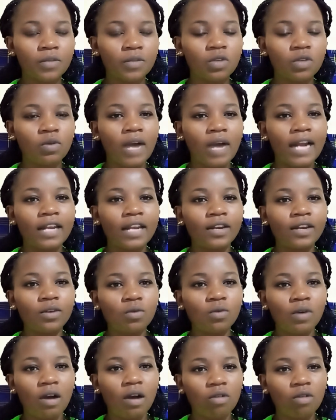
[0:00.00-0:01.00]
you can
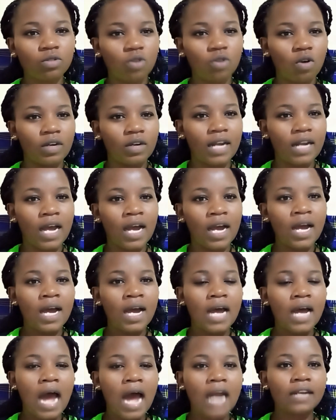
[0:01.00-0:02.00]
look out on a,
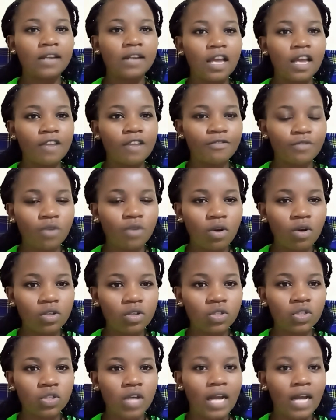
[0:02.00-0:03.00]
a life
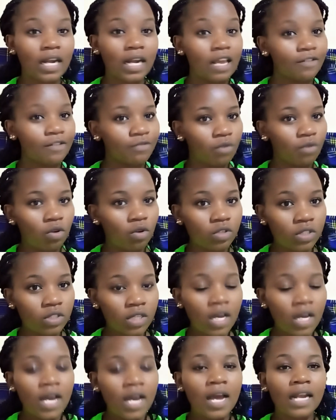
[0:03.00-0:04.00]
coach a life coach
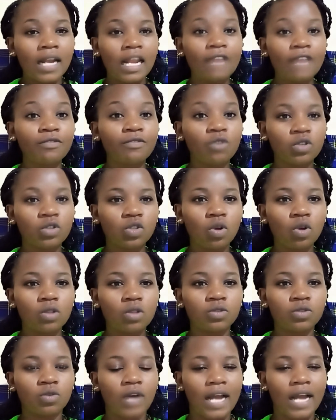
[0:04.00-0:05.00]
life coach
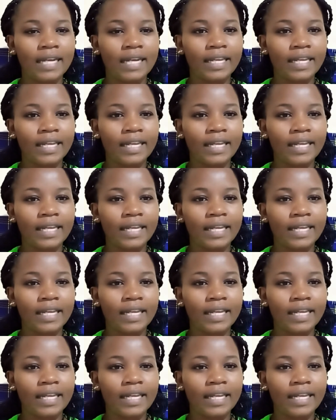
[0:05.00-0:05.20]
also can